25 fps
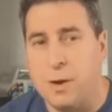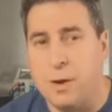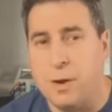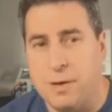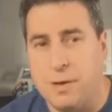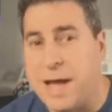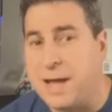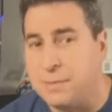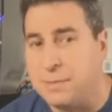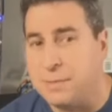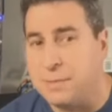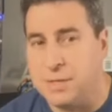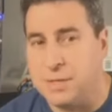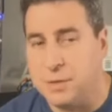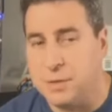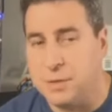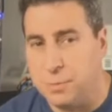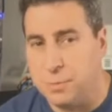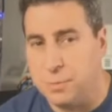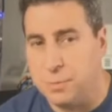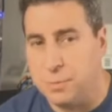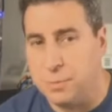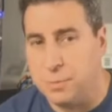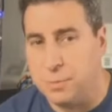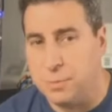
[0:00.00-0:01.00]
items than you
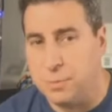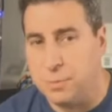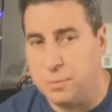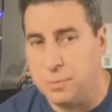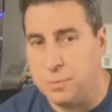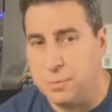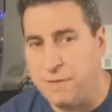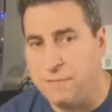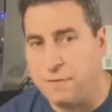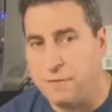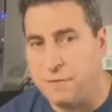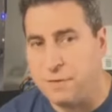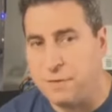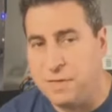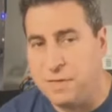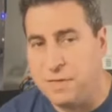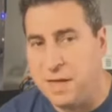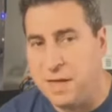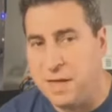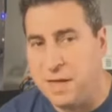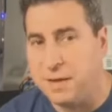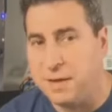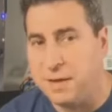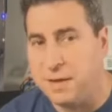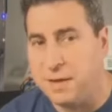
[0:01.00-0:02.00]
probably would ever think,
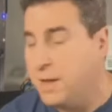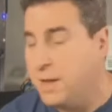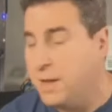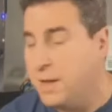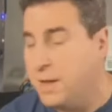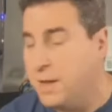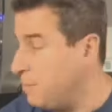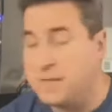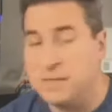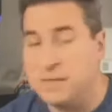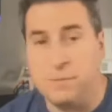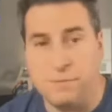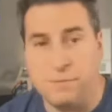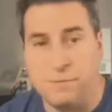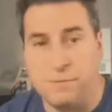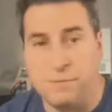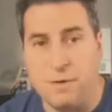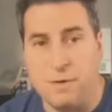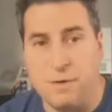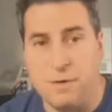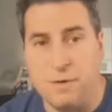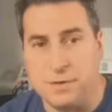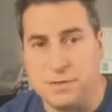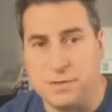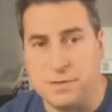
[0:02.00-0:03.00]
and it makes them very
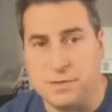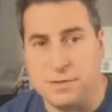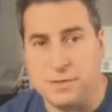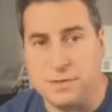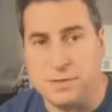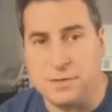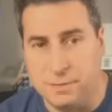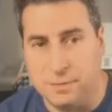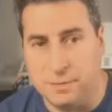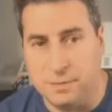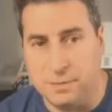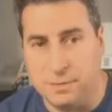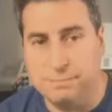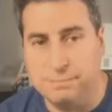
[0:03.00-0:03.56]
versatile.